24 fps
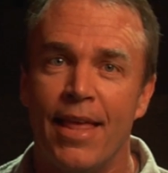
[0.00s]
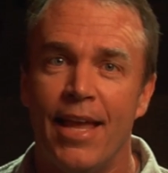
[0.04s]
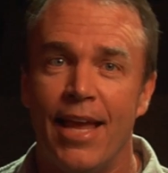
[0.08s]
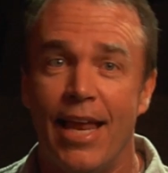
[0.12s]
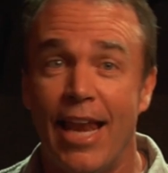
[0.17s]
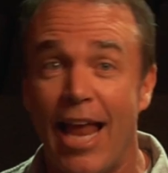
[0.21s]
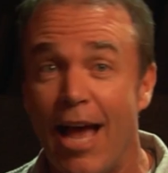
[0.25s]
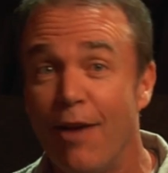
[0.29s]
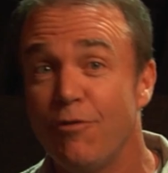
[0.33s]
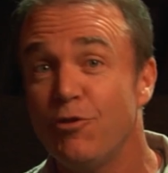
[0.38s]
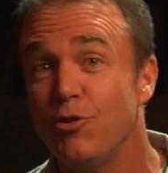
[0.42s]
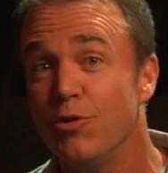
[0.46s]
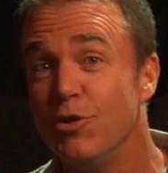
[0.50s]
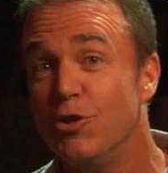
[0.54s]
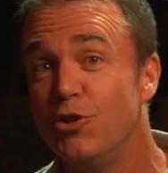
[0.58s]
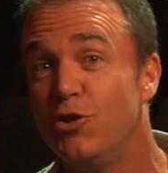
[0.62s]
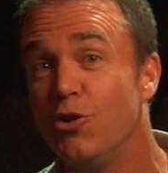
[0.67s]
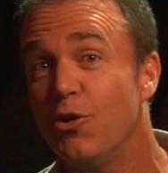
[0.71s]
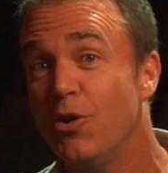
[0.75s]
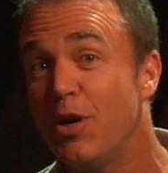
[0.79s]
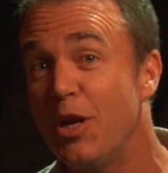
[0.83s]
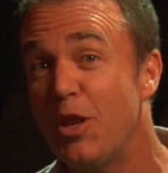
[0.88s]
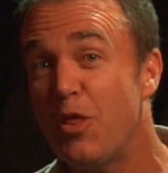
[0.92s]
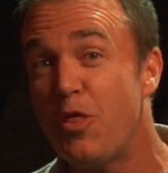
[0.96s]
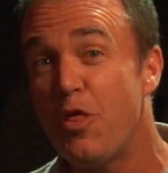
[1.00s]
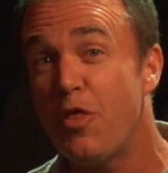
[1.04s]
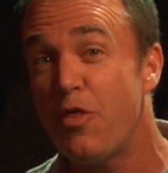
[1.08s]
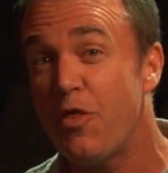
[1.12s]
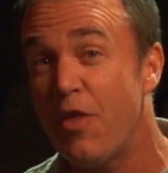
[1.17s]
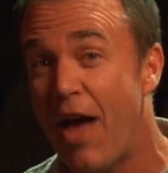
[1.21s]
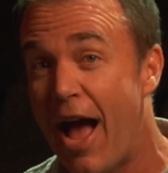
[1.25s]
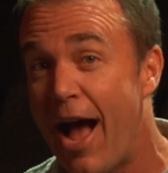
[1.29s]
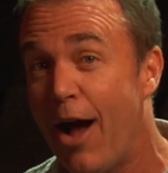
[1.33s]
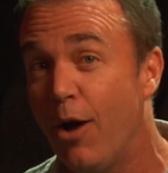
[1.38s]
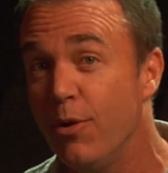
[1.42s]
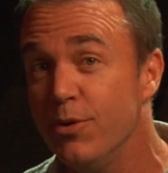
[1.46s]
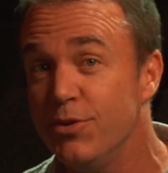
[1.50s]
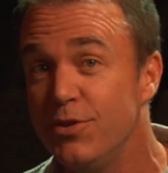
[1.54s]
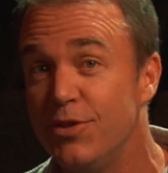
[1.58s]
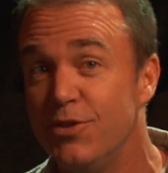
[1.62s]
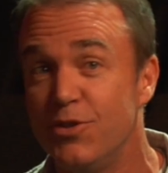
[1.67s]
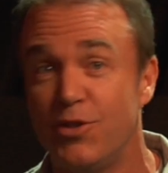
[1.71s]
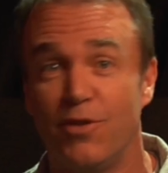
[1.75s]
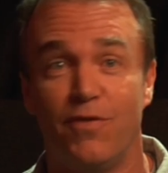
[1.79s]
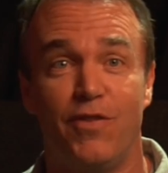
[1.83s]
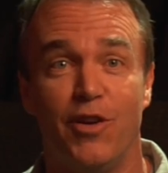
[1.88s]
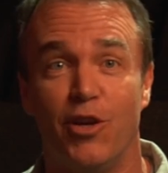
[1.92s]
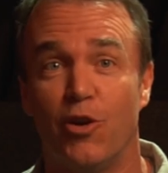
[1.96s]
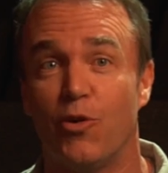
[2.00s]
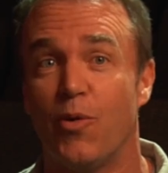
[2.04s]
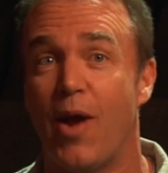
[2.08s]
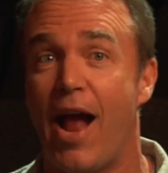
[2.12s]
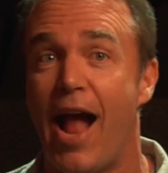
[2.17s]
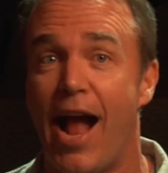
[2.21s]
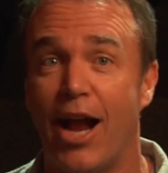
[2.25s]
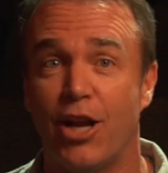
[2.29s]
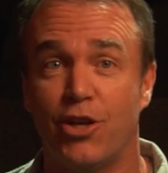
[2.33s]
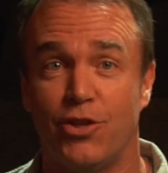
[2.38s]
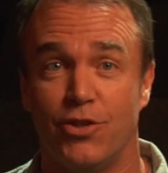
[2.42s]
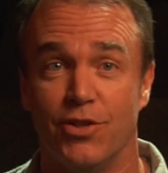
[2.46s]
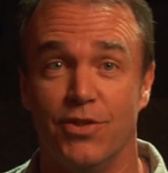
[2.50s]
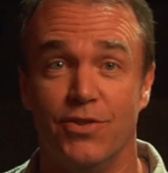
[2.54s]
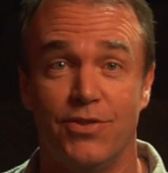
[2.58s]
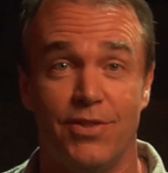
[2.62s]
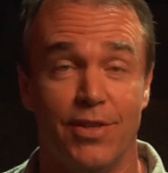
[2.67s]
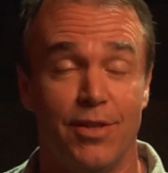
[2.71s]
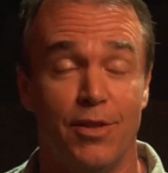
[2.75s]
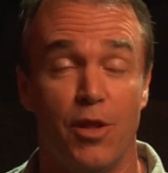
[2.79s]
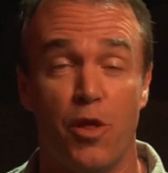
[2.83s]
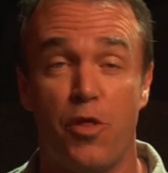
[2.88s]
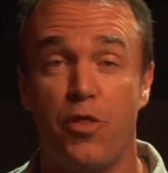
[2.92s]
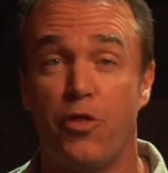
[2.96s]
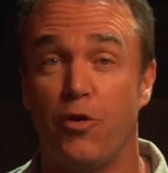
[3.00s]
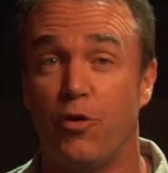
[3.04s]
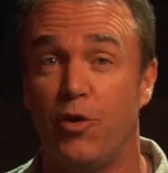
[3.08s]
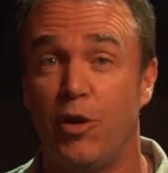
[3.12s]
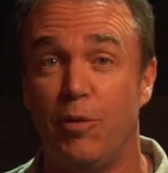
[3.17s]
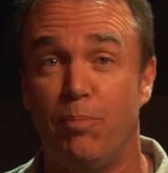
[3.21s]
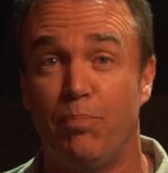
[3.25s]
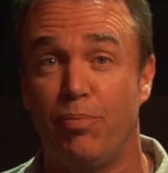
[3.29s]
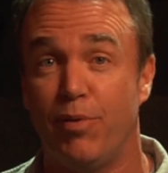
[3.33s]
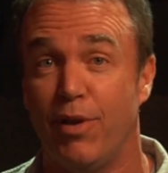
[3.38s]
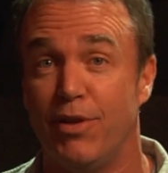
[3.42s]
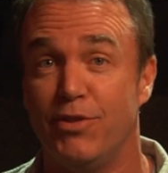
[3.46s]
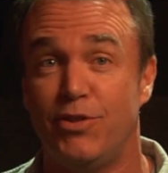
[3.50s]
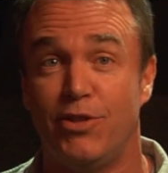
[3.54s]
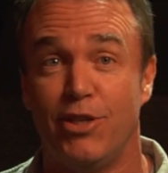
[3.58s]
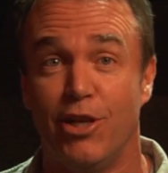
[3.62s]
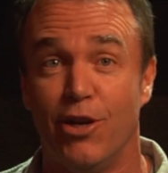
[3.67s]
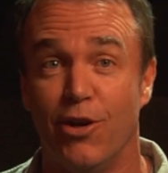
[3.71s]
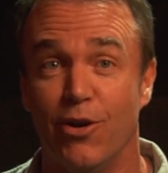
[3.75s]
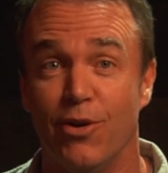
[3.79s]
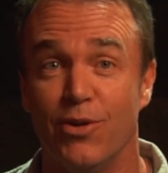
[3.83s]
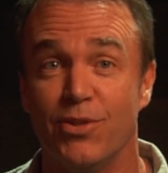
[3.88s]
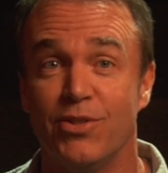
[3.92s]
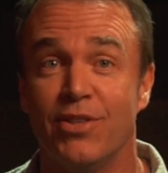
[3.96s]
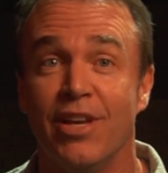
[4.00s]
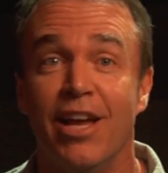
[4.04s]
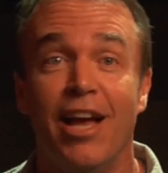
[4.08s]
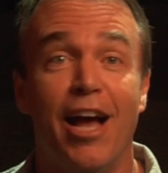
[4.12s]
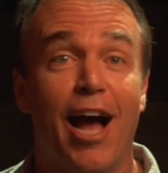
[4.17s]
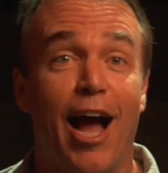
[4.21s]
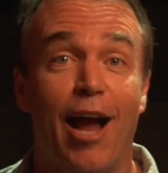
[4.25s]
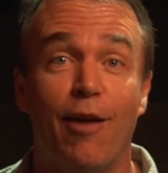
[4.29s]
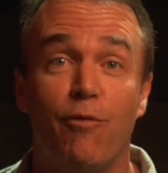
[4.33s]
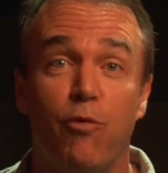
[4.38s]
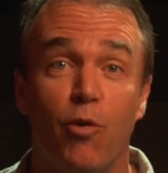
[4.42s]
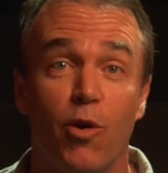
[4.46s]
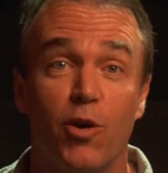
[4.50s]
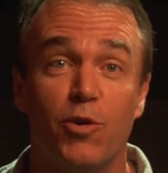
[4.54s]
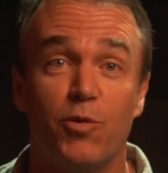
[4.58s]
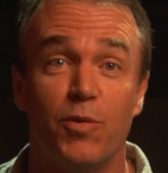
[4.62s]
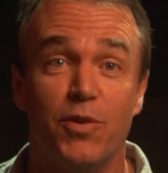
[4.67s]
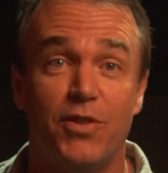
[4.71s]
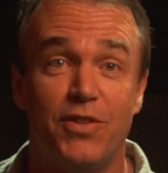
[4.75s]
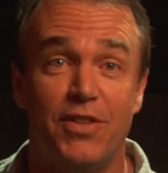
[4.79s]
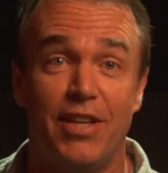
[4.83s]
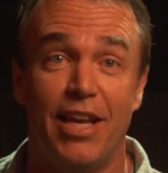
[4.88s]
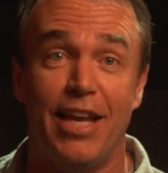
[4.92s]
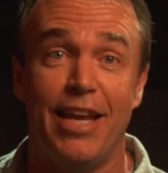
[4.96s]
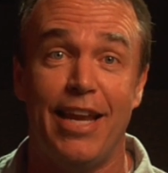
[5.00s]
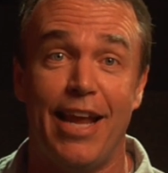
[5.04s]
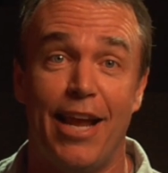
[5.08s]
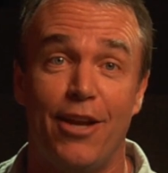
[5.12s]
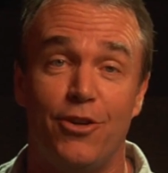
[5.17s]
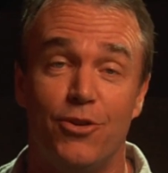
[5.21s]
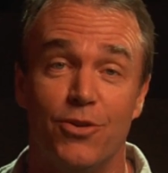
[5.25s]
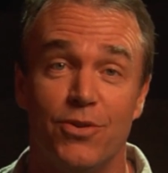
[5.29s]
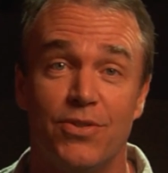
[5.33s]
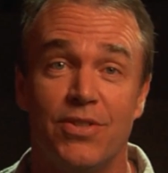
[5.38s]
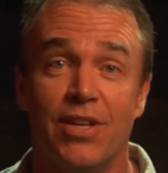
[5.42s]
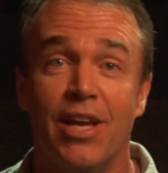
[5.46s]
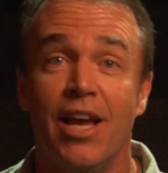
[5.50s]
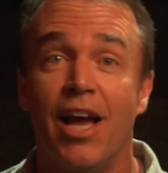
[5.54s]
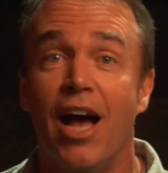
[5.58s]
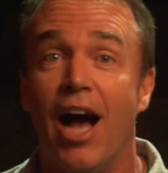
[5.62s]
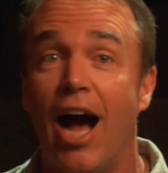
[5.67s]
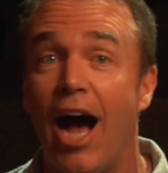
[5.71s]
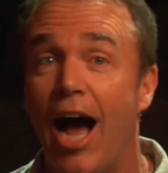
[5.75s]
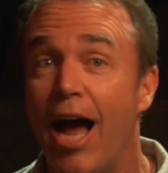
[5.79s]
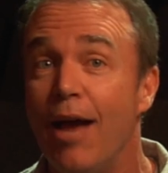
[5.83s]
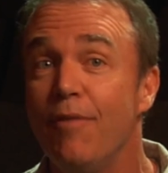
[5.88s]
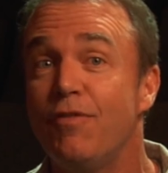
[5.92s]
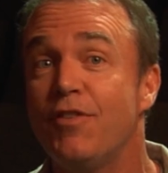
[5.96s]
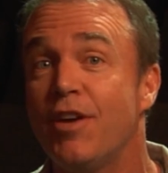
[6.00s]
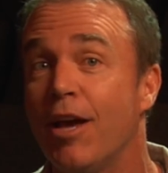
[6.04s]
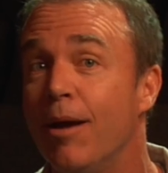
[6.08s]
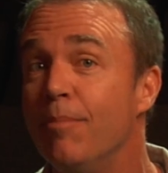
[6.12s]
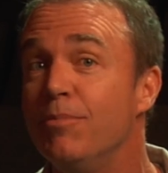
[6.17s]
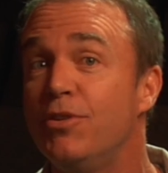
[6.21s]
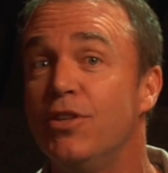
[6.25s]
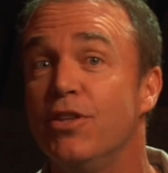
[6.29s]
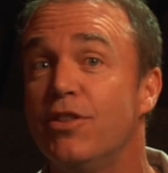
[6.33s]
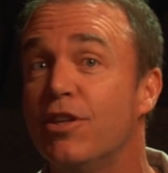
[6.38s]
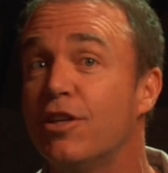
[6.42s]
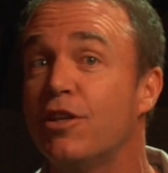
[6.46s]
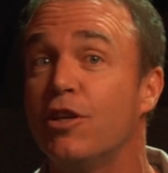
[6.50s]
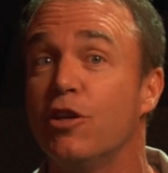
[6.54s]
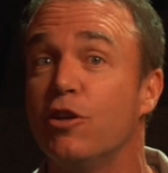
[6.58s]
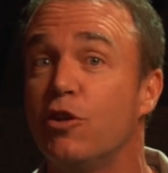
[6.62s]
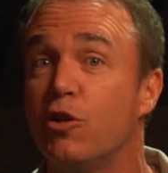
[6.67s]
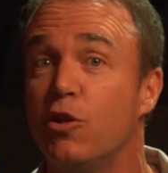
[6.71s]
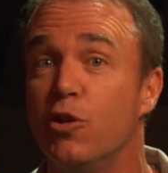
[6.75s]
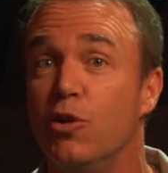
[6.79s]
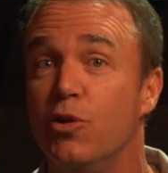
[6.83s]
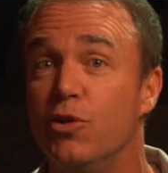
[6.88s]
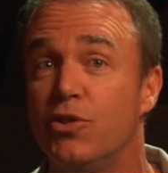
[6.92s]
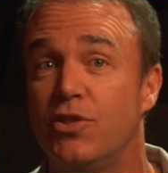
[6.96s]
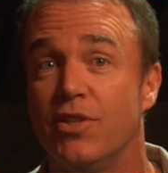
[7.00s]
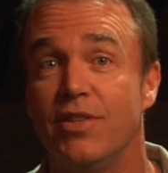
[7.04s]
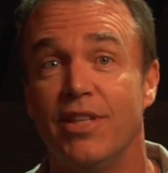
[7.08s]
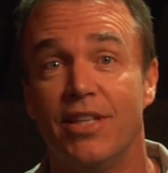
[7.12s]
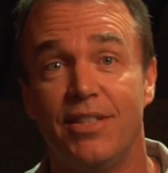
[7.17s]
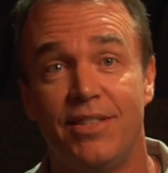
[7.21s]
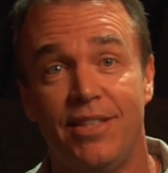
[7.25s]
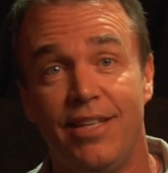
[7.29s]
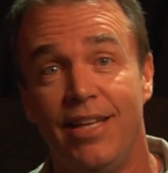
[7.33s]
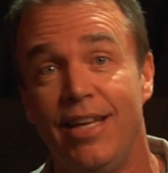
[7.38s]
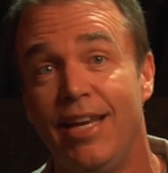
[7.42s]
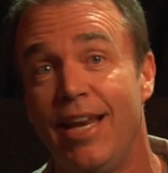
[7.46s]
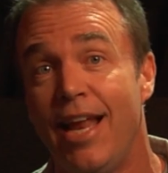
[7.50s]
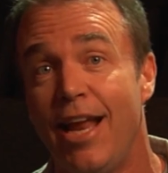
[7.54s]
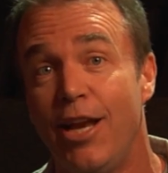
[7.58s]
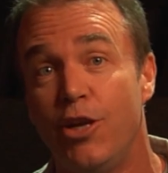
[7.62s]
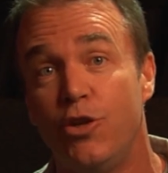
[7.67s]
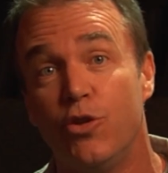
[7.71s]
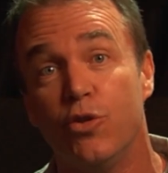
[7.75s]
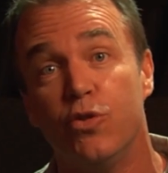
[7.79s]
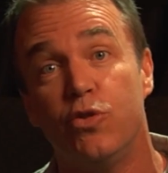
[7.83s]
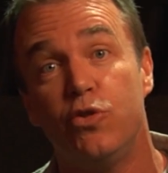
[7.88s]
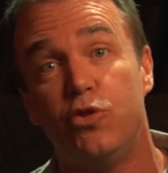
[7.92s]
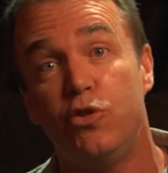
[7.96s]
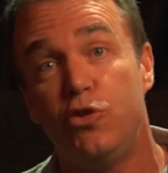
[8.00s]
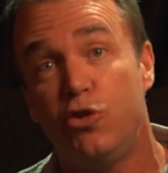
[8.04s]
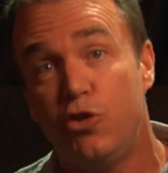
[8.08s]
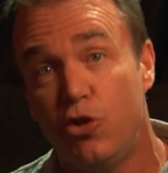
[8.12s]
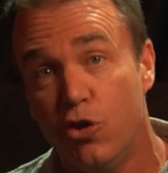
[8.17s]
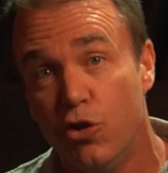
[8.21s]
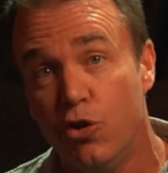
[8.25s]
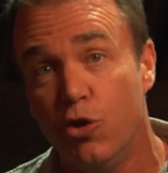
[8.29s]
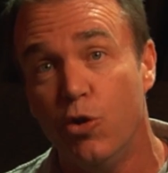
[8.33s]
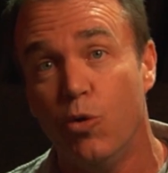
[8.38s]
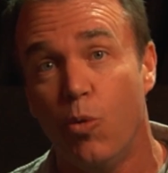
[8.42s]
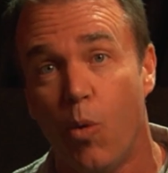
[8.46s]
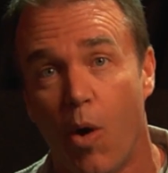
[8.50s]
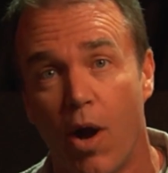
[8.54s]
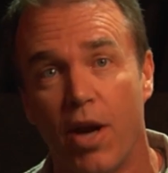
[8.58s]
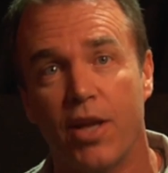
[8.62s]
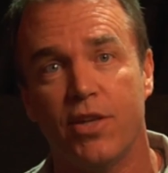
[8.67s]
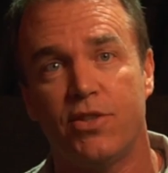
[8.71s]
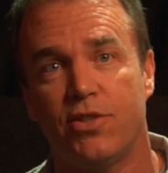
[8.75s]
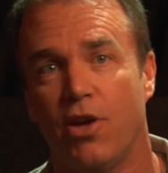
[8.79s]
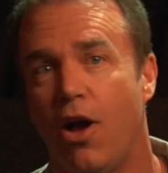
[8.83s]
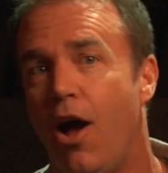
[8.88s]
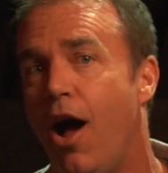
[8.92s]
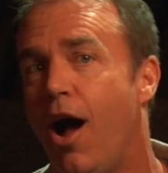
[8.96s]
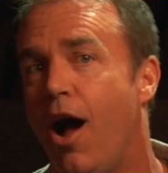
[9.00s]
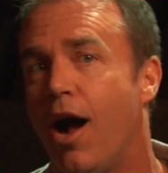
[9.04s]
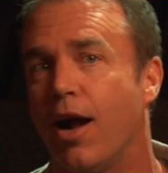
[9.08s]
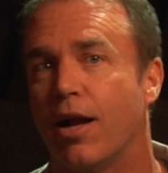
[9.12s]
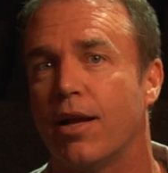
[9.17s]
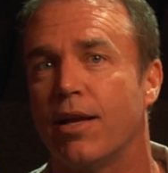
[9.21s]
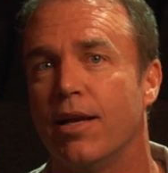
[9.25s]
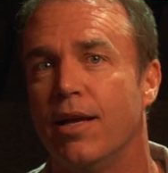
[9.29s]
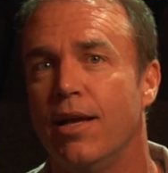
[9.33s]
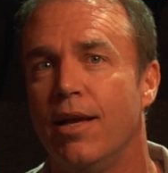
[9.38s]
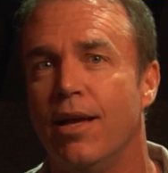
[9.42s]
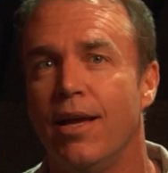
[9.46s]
And after enduring thousands of interactions in the 30-plus years I've worked with teenagers, I've come to the conclusion that teenagers do want to talk.